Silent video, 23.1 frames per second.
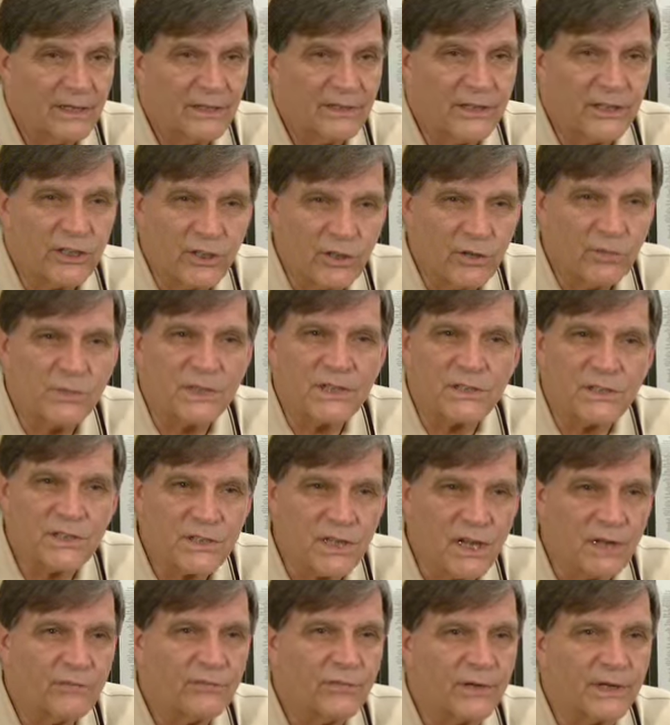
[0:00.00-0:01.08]
the human
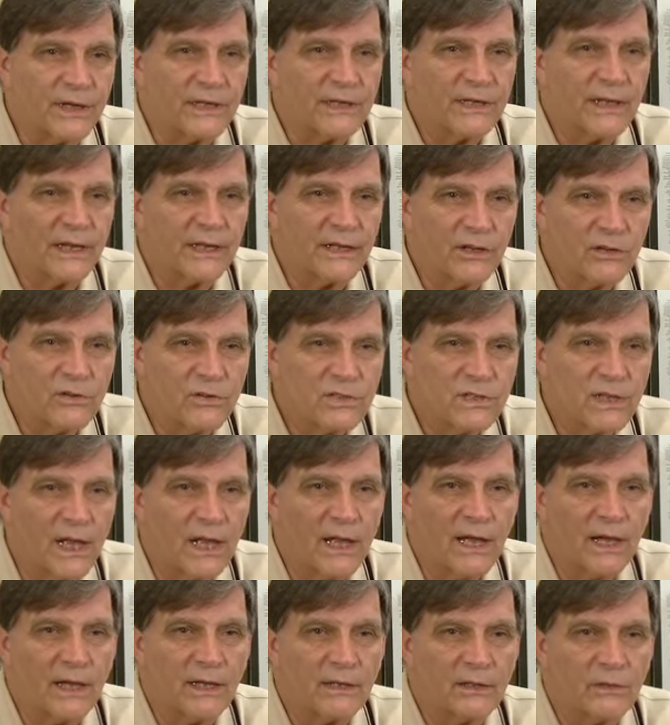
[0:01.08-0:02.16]
suffering that goes
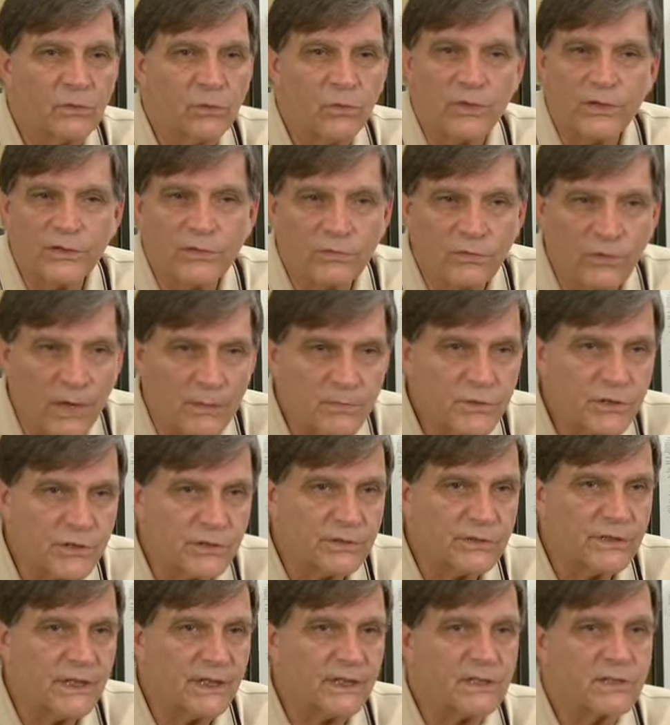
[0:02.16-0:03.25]
on with
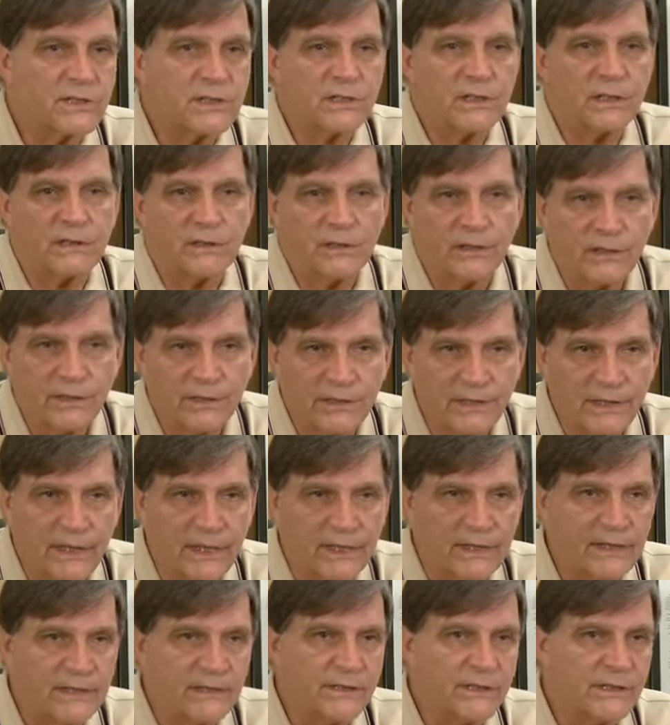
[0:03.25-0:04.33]
ruptured disc and
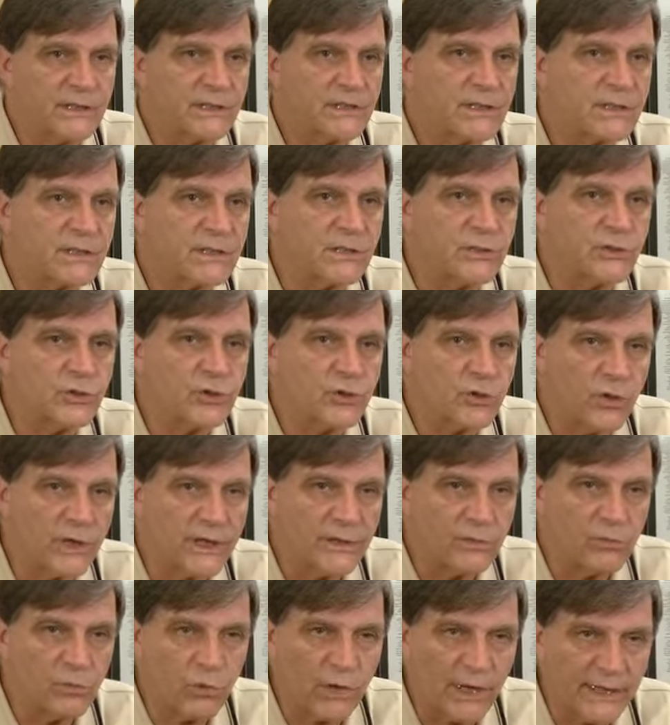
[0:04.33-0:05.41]
herniated disc and
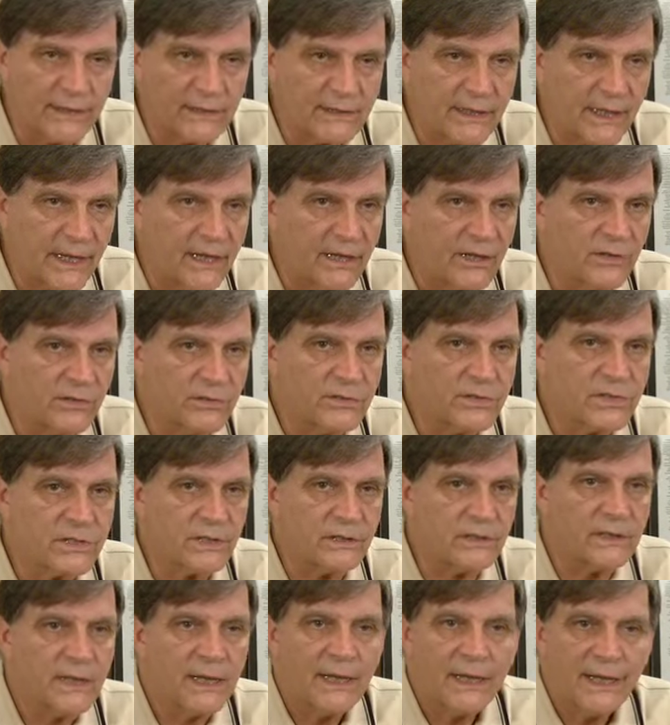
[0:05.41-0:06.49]
joint breakdowns
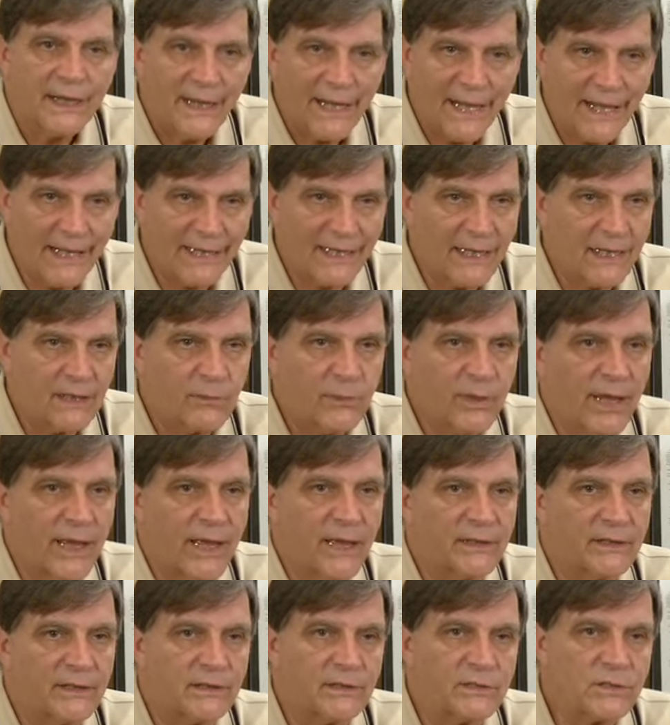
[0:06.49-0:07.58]
and headache
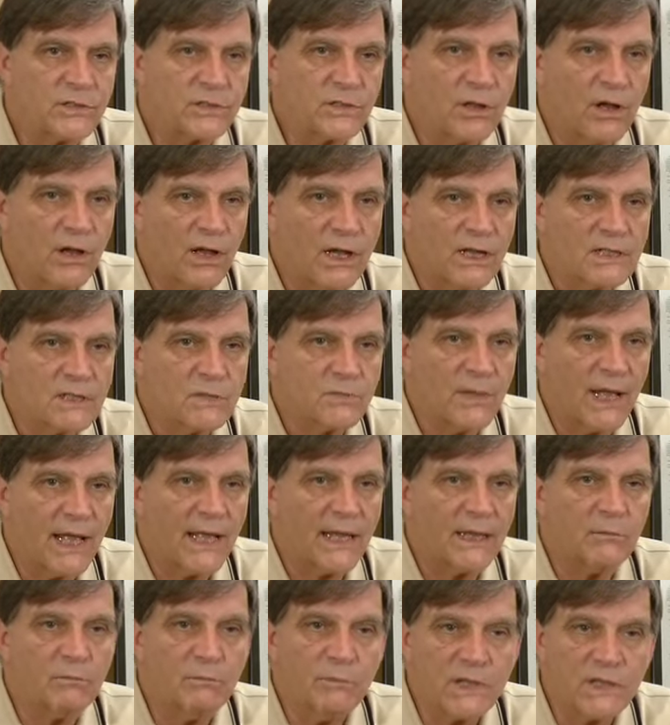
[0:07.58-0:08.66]
patterns caused
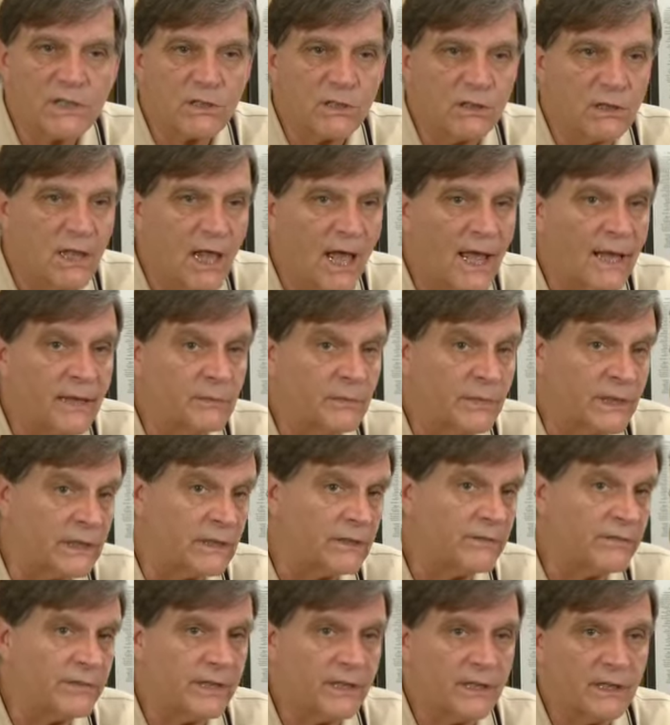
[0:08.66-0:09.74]
by
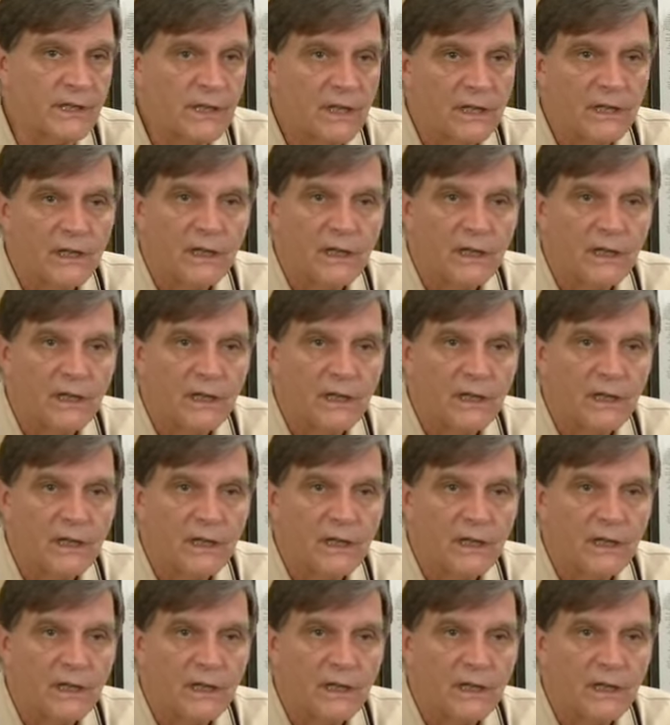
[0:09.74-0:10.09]
misalignment of the